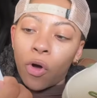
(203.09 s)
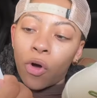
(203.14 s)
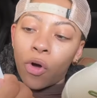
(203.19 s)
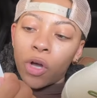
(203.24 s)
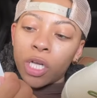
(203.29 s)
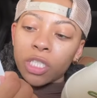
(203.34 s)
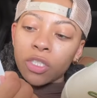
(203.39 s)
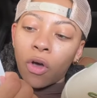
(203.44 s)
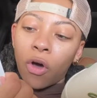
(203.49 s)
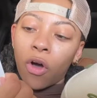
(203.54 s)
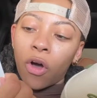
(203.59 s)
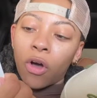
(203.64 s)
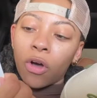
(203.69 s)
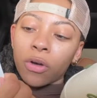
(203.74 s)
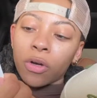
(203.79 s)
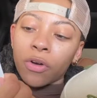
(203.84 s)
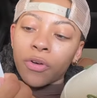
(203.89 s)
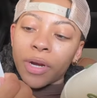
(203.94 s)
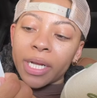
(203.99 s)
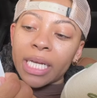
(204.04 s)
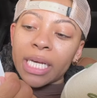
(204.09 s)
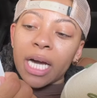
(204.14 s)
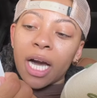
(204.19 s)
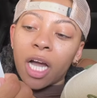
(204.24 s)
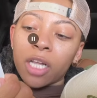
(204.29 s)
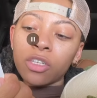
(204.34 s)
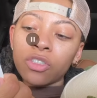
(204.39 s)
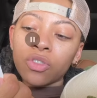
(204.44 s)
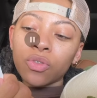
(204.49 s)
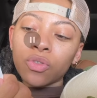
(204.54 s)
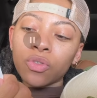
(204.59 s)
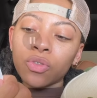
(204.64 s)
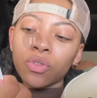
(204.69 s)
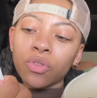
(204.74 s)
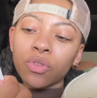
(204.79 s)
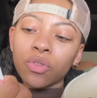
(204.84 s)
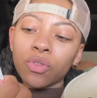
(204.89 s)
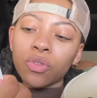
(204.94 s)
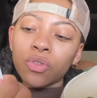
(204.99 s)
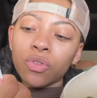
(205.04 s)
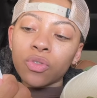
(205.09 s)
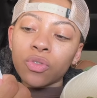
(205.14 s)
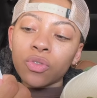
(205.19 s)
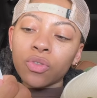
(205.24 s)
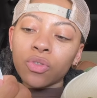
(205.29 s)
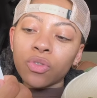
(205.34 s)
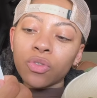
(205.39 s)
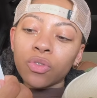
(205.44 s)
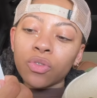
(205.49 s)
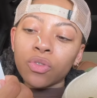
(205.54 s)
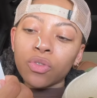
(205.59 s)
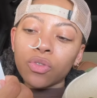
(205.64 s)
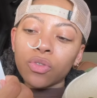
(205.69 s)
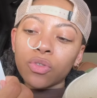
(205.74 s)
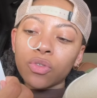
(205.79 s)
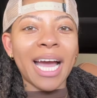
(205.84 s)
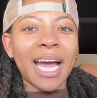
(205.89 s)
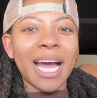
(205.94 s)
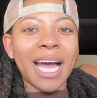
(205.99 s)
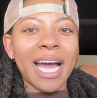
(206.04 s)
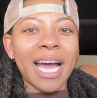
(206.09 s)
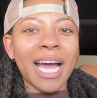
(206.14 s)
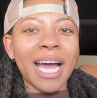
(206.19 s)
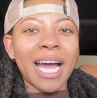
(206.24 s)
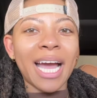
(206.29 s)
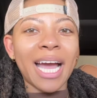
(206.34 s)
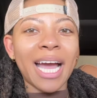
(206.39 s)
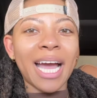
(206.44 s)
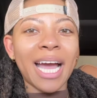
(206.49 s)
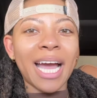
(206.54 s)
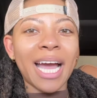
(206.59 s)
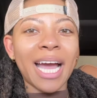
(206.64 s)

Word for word: It's called Critic_. Shout out to Critic, y'all.